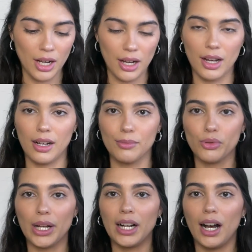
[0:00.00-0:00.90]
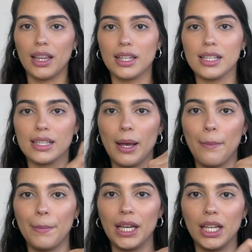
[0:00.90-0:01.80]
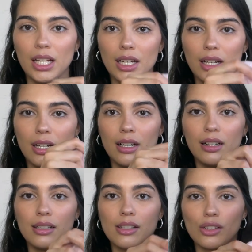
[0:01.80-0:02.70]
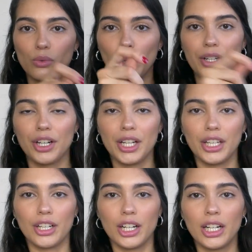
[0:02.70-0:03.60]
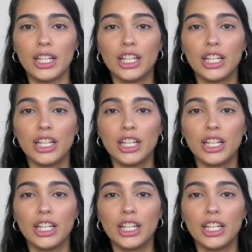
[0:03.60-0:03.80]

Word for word: Um, so I got this pink sweater here.